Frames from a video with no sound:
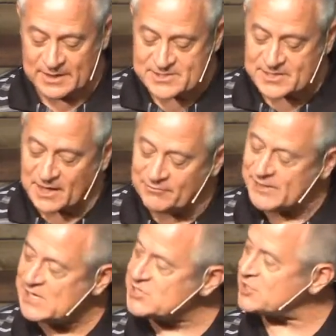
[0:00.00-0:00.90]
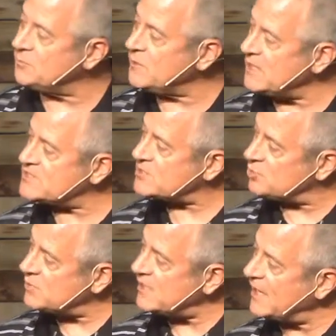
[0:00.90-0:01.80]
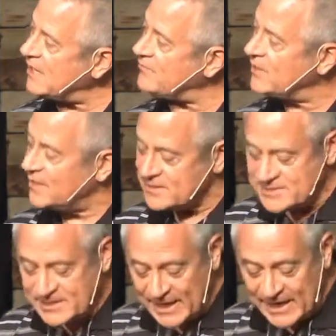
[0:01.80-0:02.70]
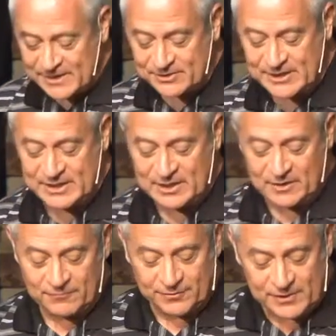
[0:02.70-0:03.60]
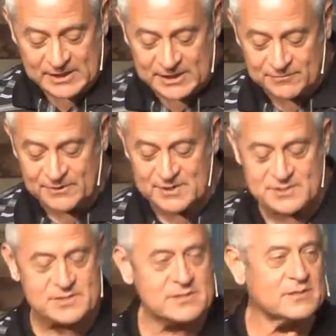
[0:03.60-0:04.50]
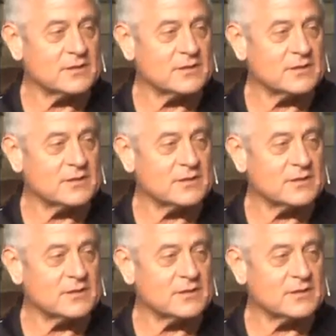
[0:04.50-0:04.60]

Salvation means that we have daily forgiveness